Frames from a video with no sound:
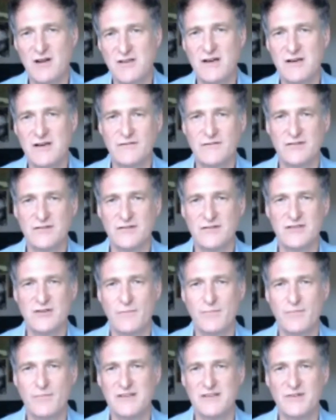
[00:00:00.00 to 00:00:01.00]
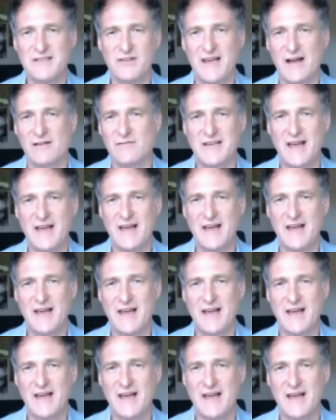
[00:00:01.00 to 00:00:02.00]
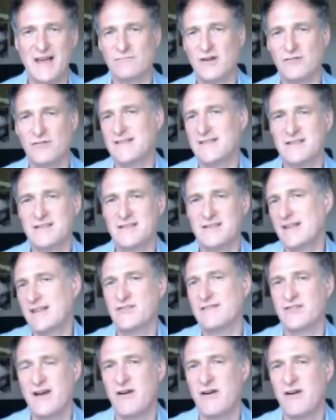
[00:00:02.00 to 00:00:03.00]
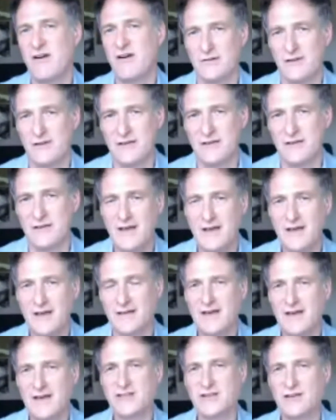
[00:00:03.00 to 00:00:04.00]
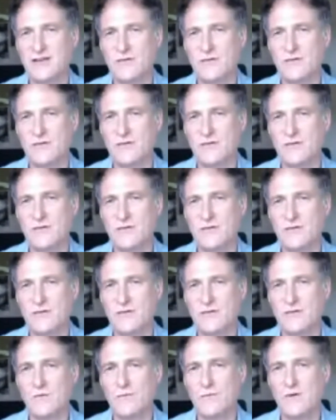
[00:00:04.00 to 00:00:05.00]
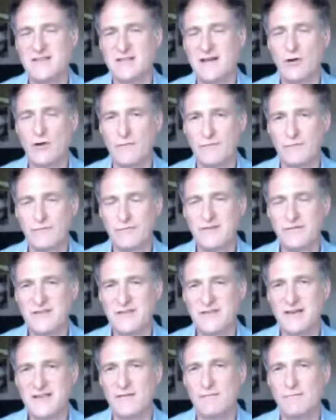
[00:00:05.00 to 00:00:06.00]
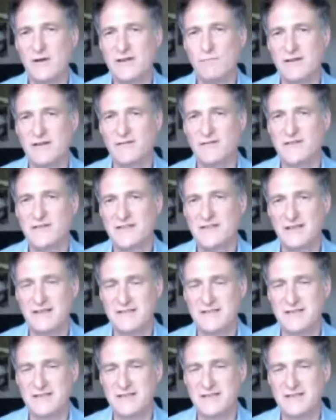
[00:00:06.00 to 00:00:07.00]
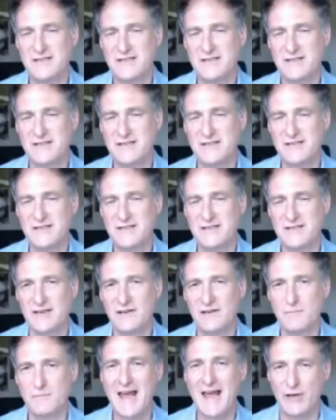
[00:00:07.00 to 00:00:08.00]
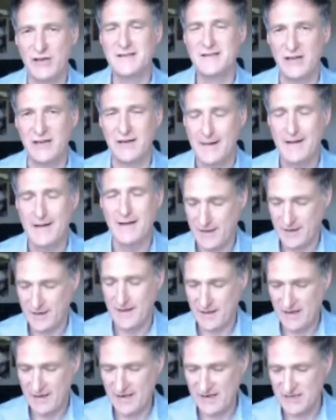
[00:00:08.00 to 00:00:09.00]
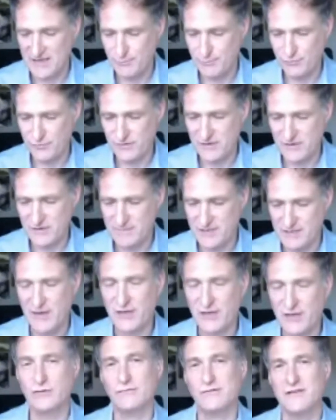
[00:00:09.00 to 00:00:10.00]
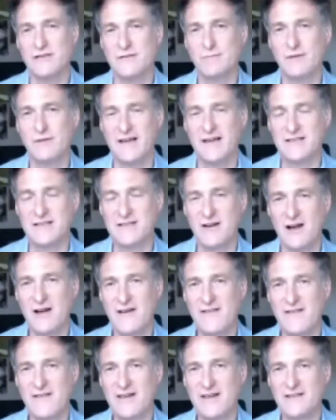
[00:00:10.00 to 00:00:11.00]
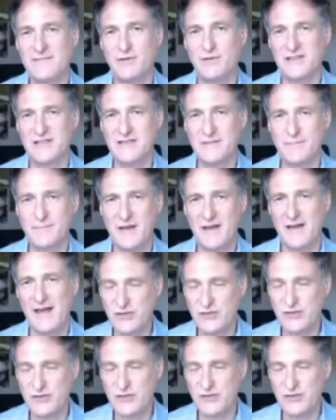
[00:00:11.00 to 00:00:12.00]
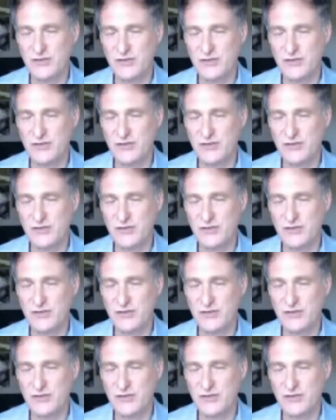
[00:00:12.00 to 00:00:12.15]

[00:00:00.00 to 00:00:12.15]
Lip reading: of at the top of the town, right to the end of this high street, to it's a conferencing and wedding facility called an Abbey, and it's pretty special, this place. But it's a bit out